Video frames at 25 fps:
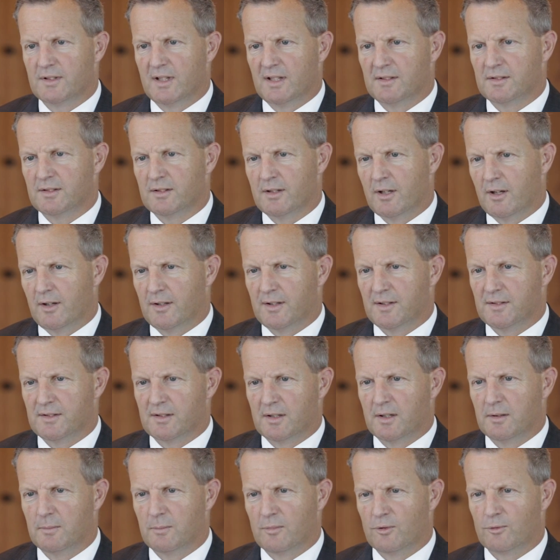That's known as
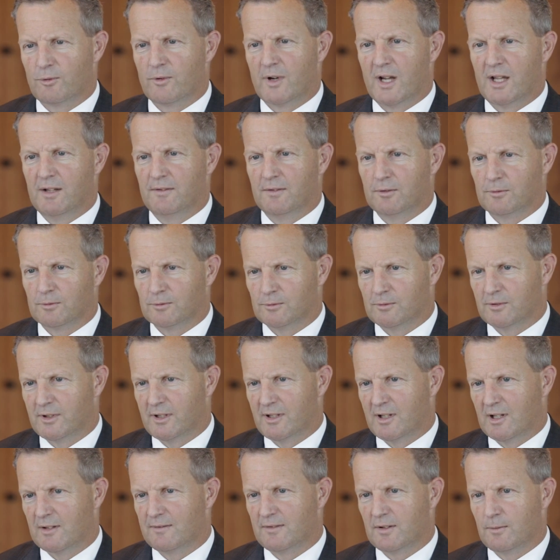a Marjoribanks
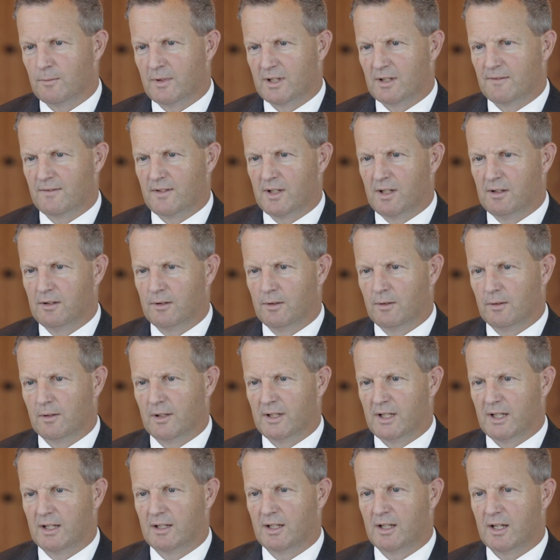order after one of the
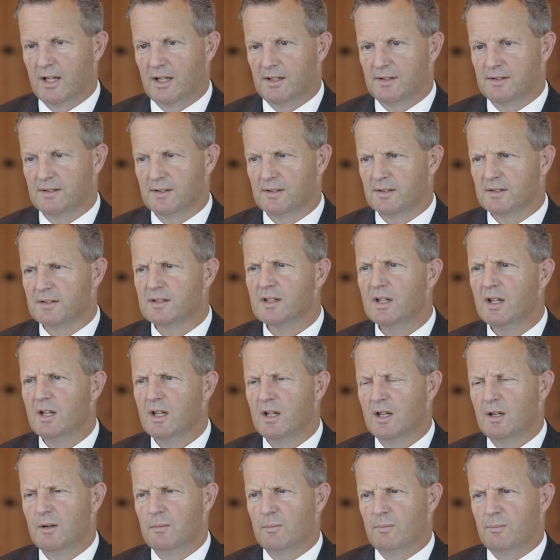earlier cases.
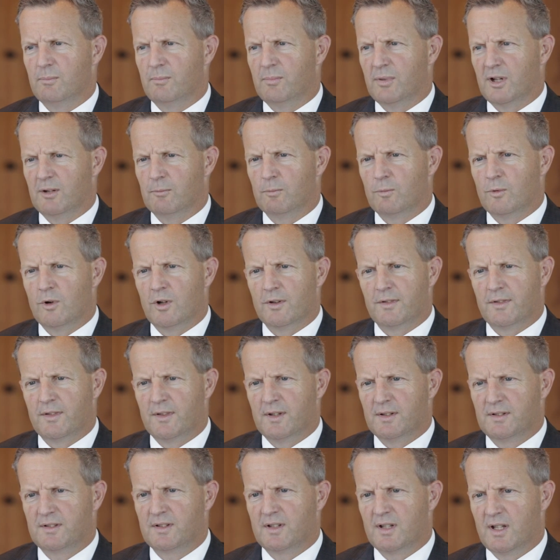But what
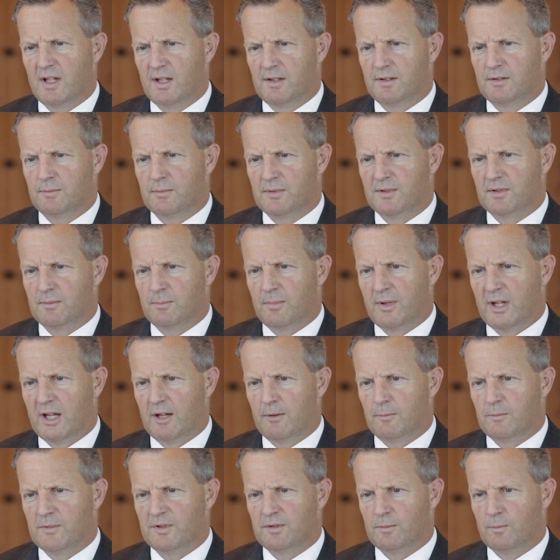this case was
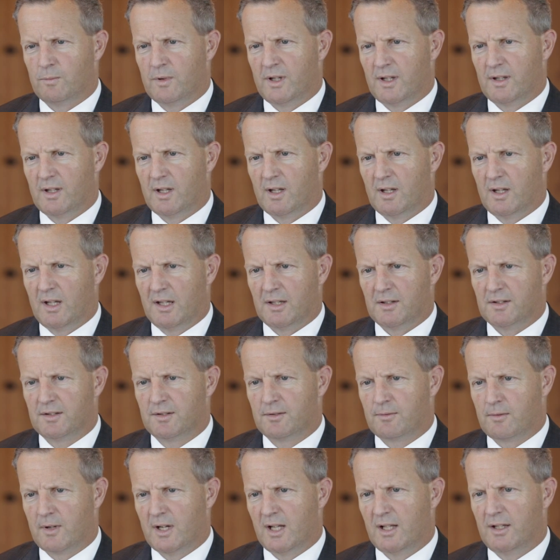about was whether an
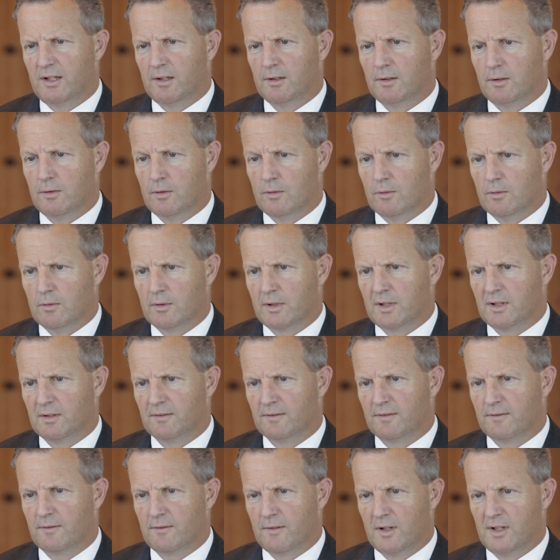Australian court
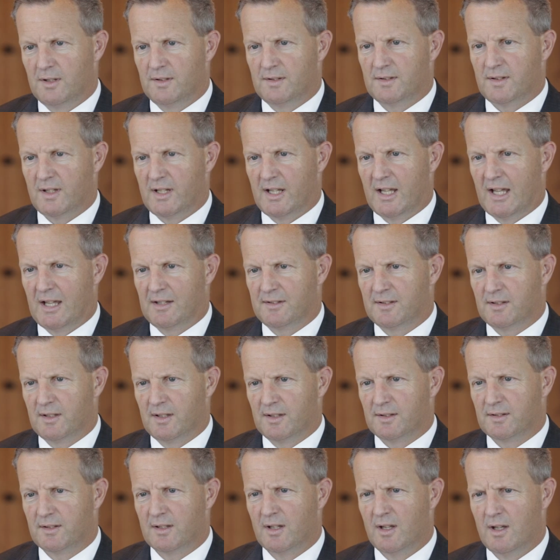can freeze the
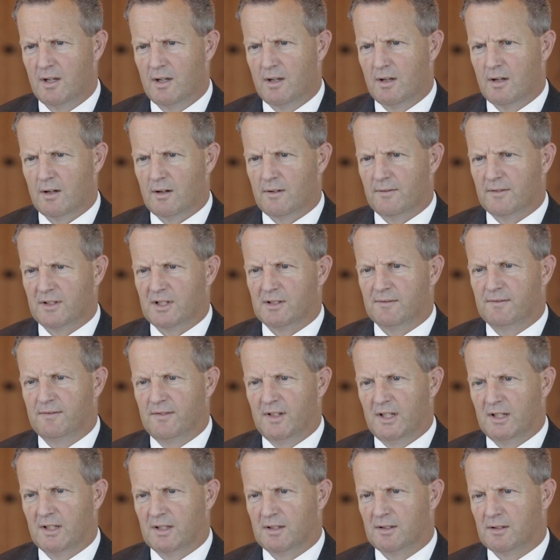assets of a
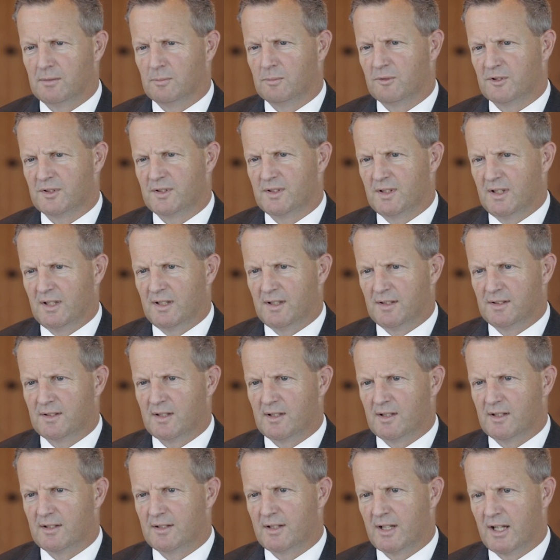defendant in proceedings
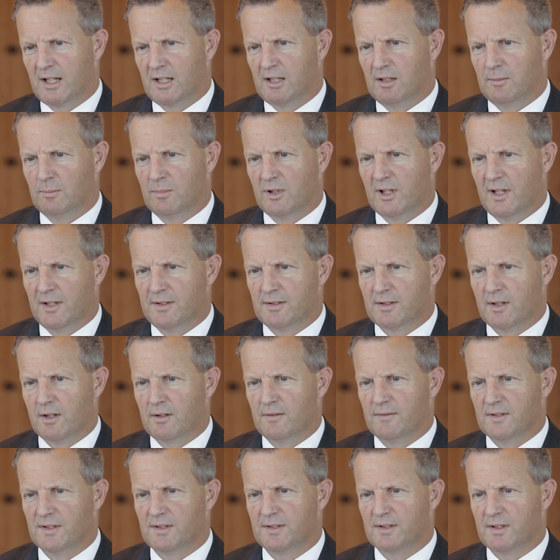that are taking place
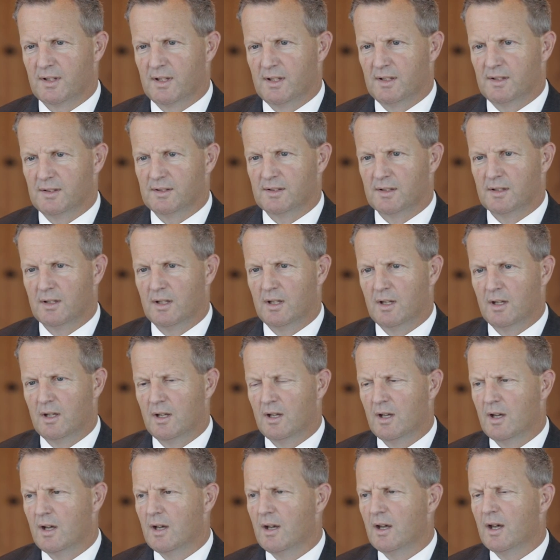overseas.
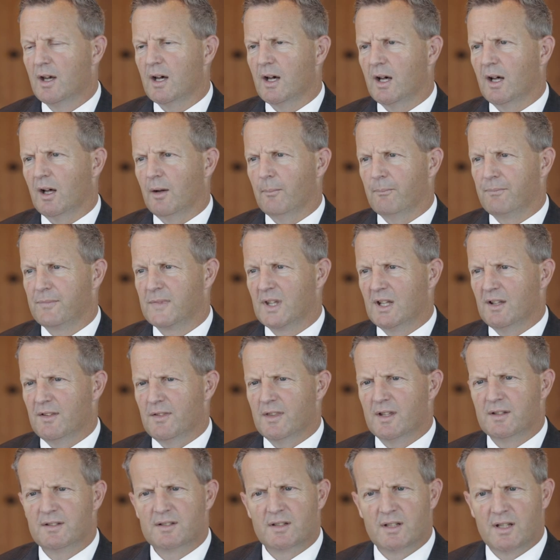In
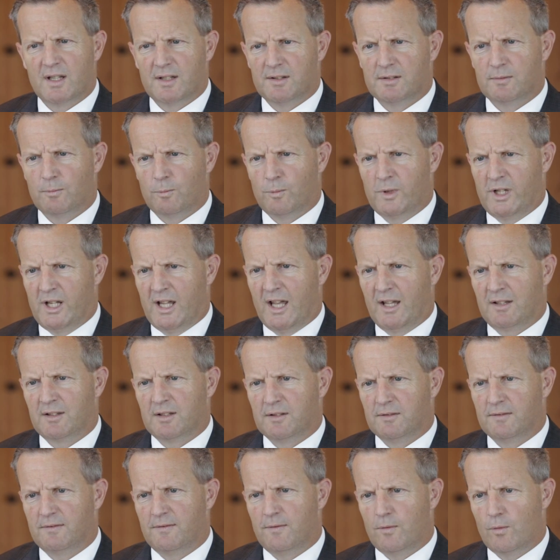this case, we
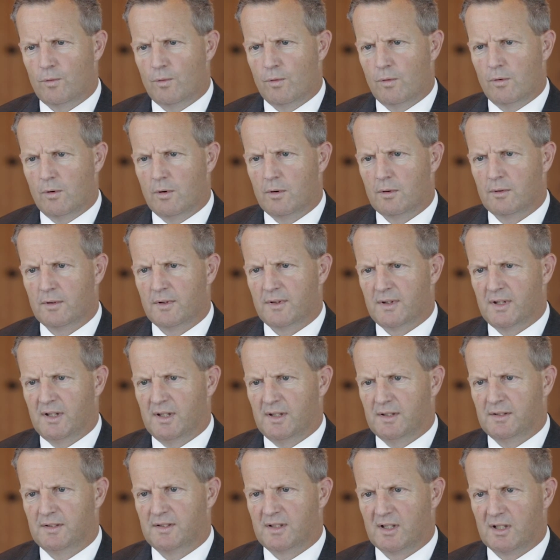acted for
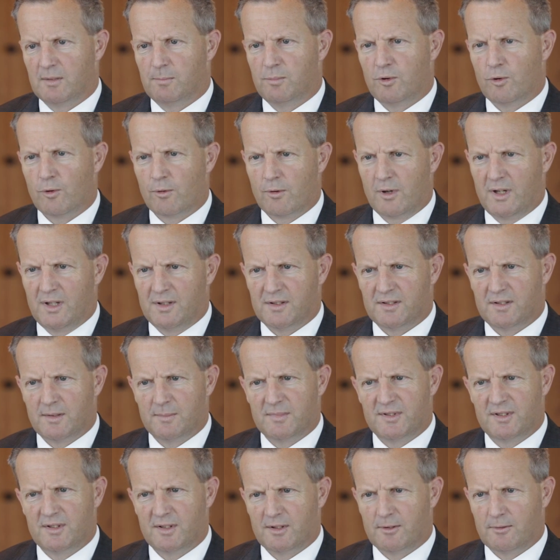the Singaporean
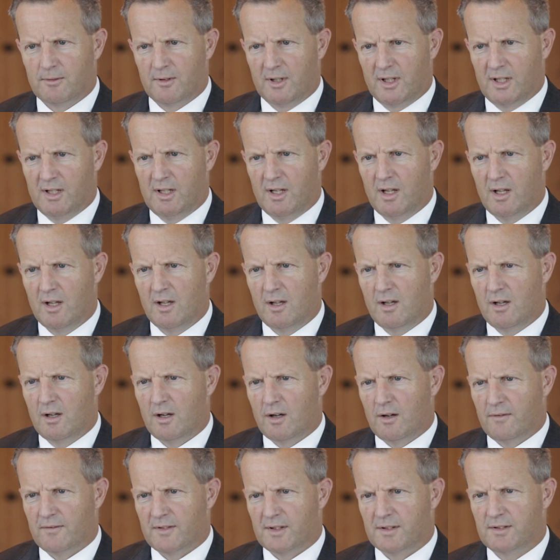subsidiary
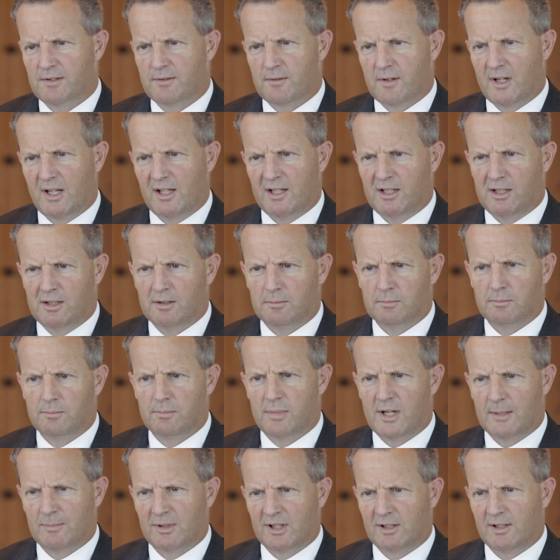of an Australian
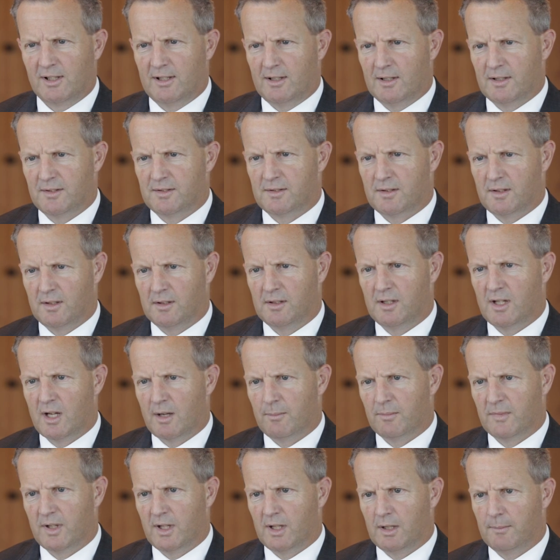publicly listed
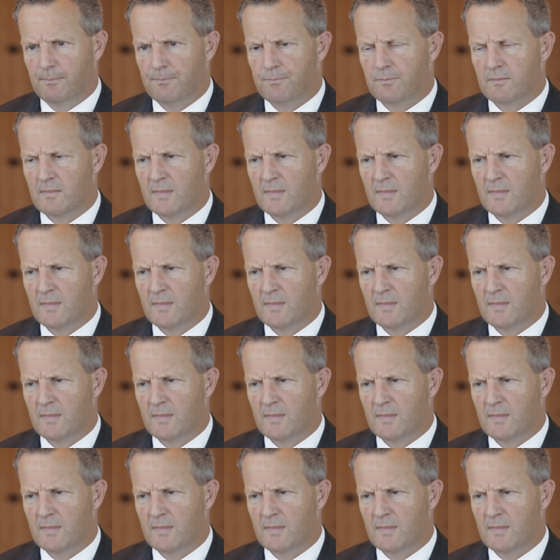company.